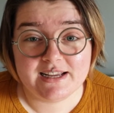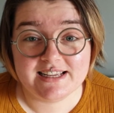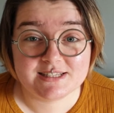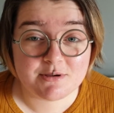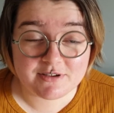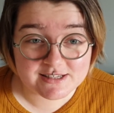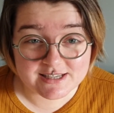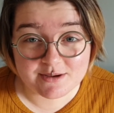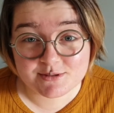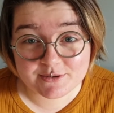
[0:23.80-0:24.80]
It's my first
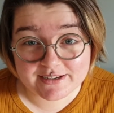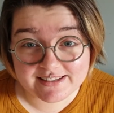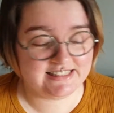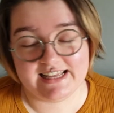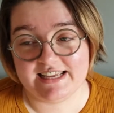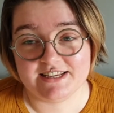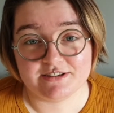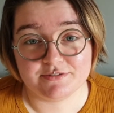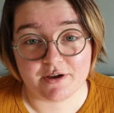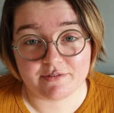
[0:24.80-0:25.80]
time doing like
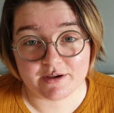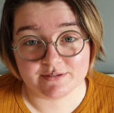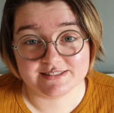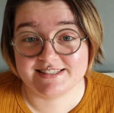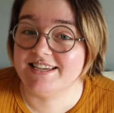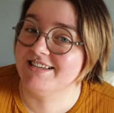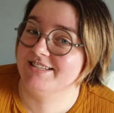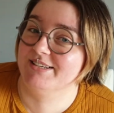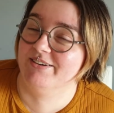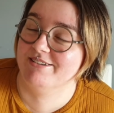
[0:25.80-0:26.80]
95 hours,
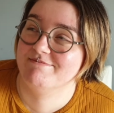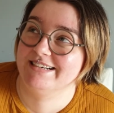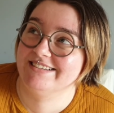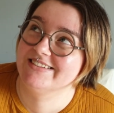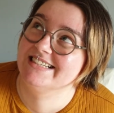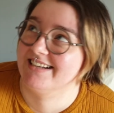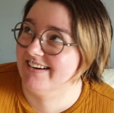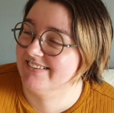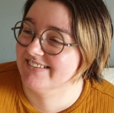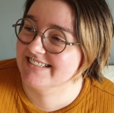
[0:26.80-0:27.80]
so I'm really
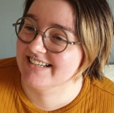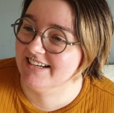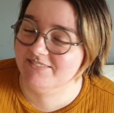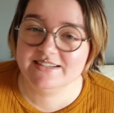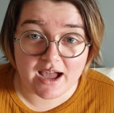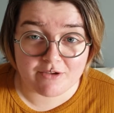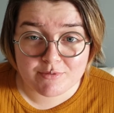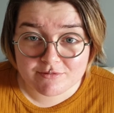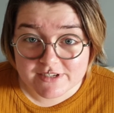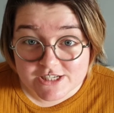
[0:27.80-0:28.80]
tired all the time. I've
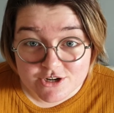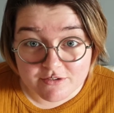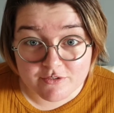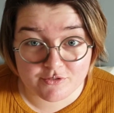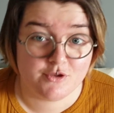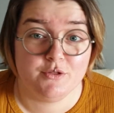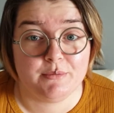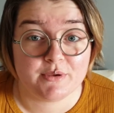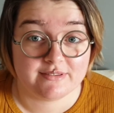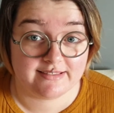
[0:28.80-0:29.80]
been finishing off a few of the
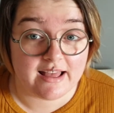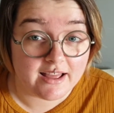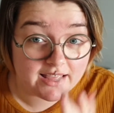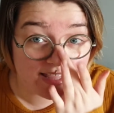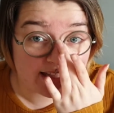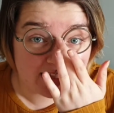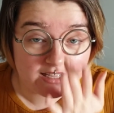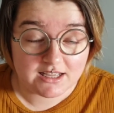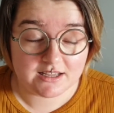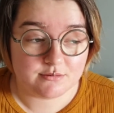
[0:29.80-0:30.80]
books that I
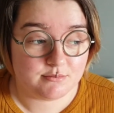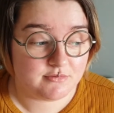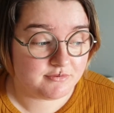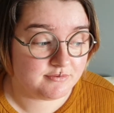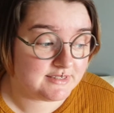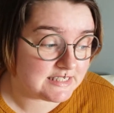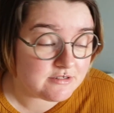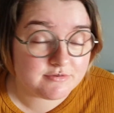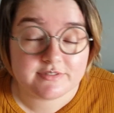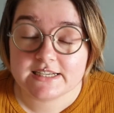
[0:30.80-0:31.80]
didn't
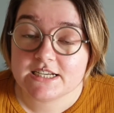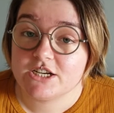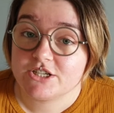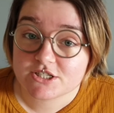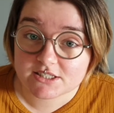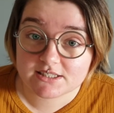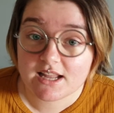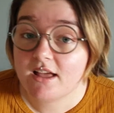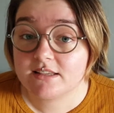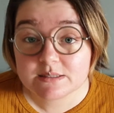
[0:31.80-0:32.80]
finish
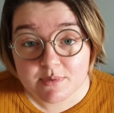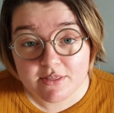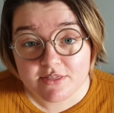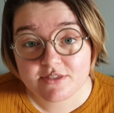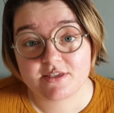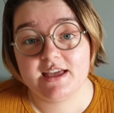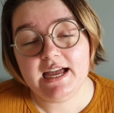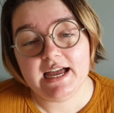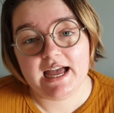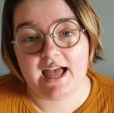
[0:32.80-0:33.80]
last month,
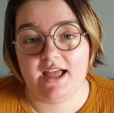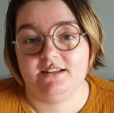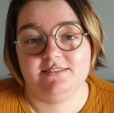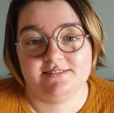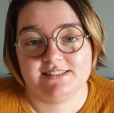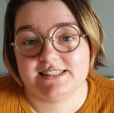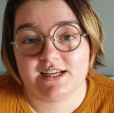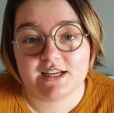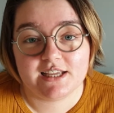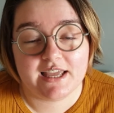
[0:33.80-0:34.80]
and
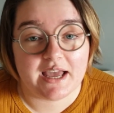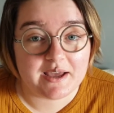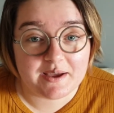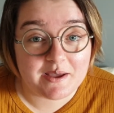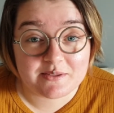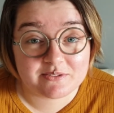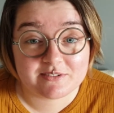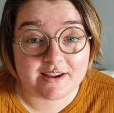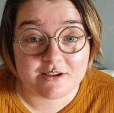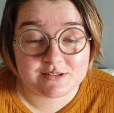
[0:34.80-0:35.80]
yeah,
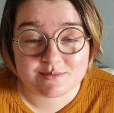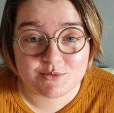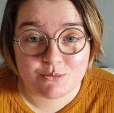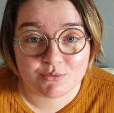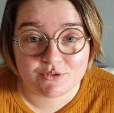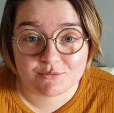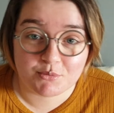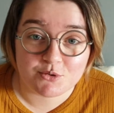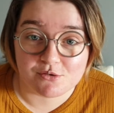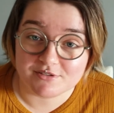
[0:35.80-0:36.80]
starting some new books
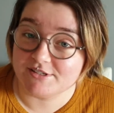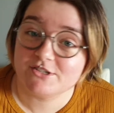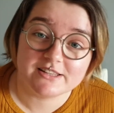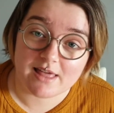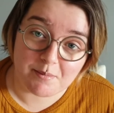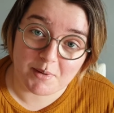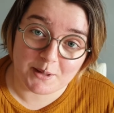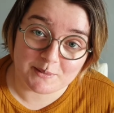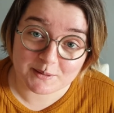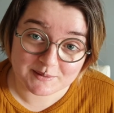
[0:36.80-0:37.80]
but not finishing them
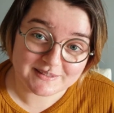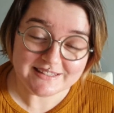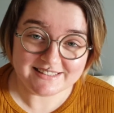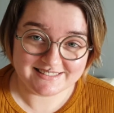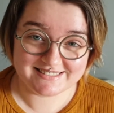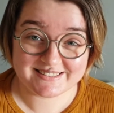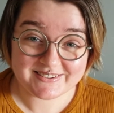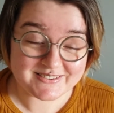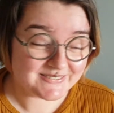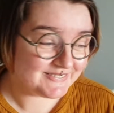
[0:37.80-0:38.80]
either.
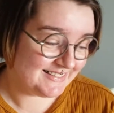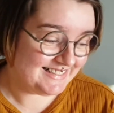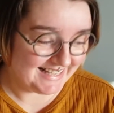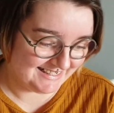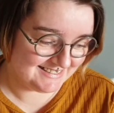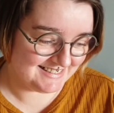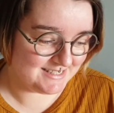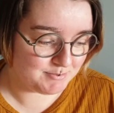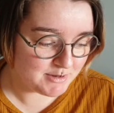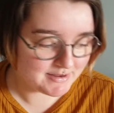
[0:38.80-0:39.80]
So yes, it's
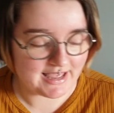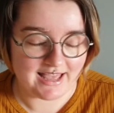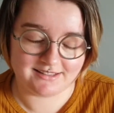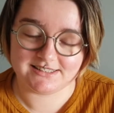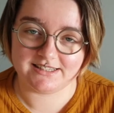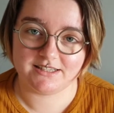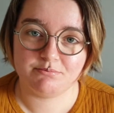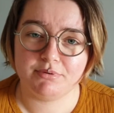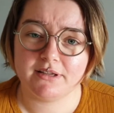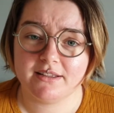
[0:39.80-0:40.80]
been a bit hectic,
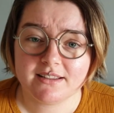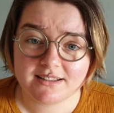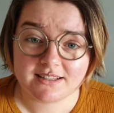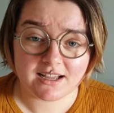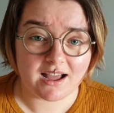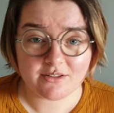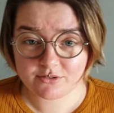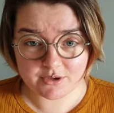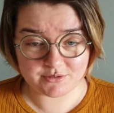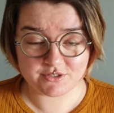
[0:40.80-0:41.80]
but I thought
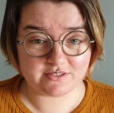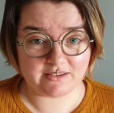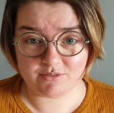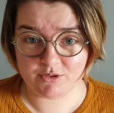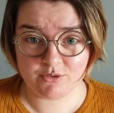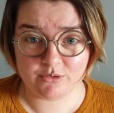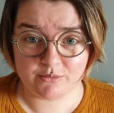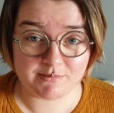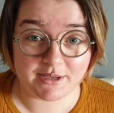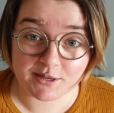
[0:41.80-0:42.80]
I would just give you
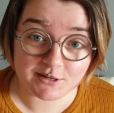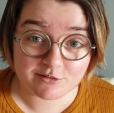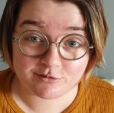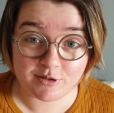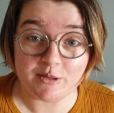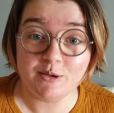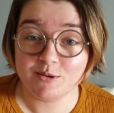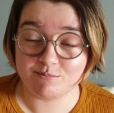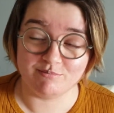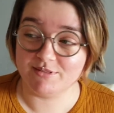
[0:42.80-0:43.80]
my kind of
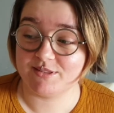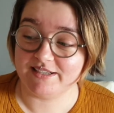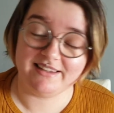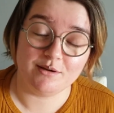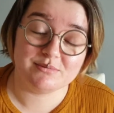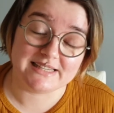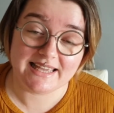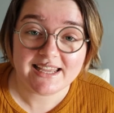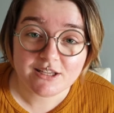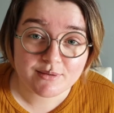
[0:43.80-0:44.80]
monthly update
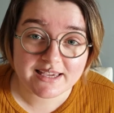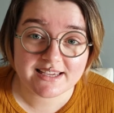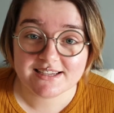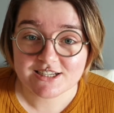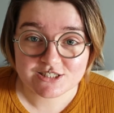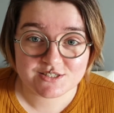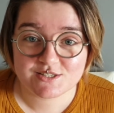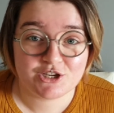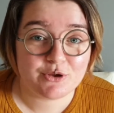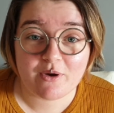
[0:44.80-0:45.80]
anyway, just so
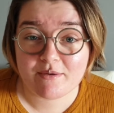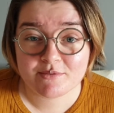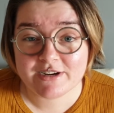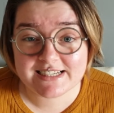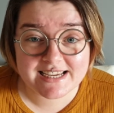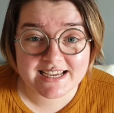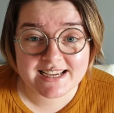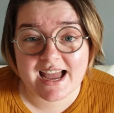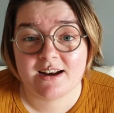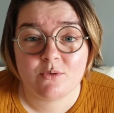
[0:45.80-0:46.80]
you know what I'm reading
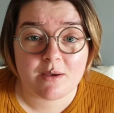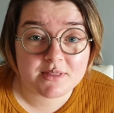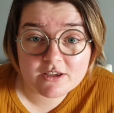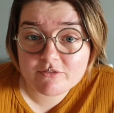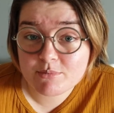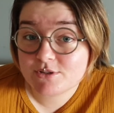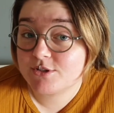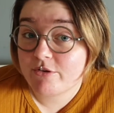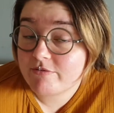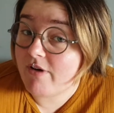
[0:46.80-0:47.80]
and what I'm thinking of books
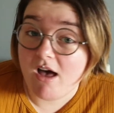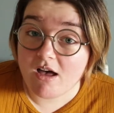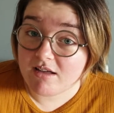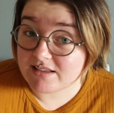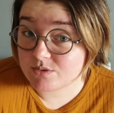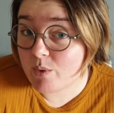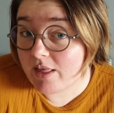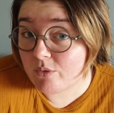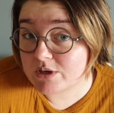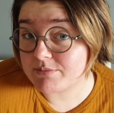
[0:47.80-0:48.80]
so far as
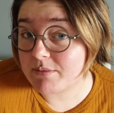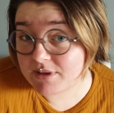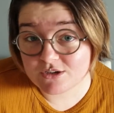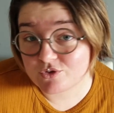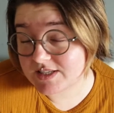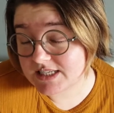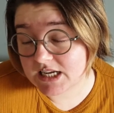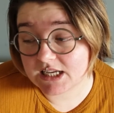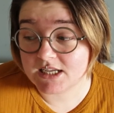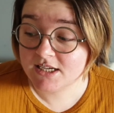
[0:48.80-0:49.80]
well, which might be
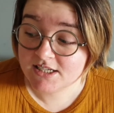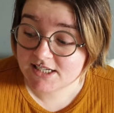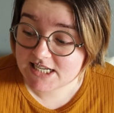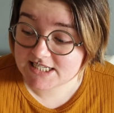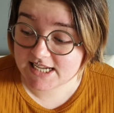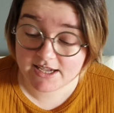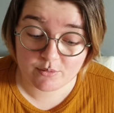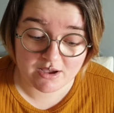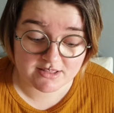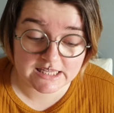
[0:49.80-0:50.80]
interesting to hear
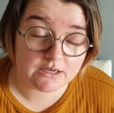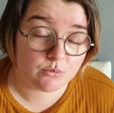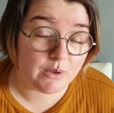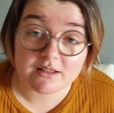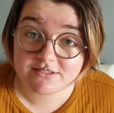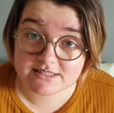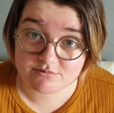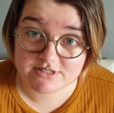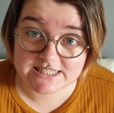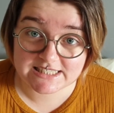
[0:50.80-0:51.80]
what I think whilst I'm
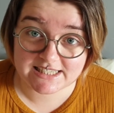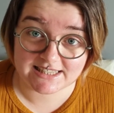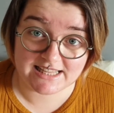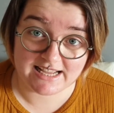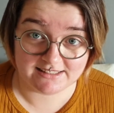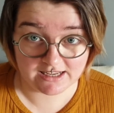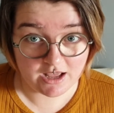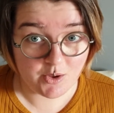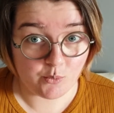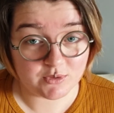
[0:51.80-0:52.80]
reading, and then
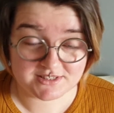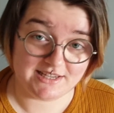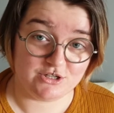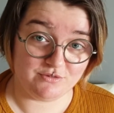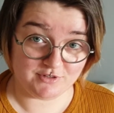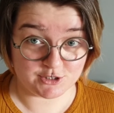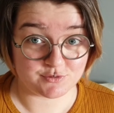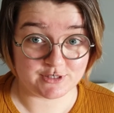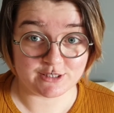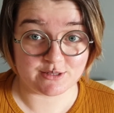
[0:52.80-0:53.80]
once I actually finish
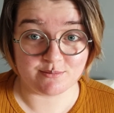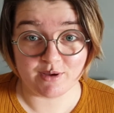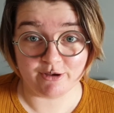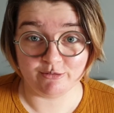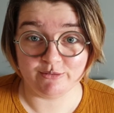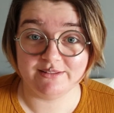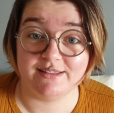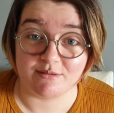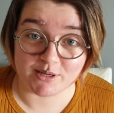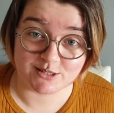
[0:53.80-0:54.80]
reading them, I'll
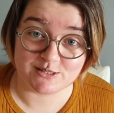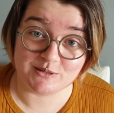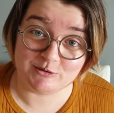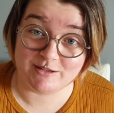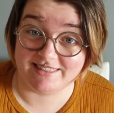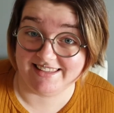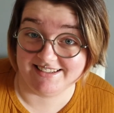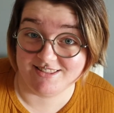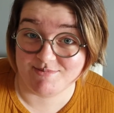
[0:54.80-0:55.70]
get back to you at the end of the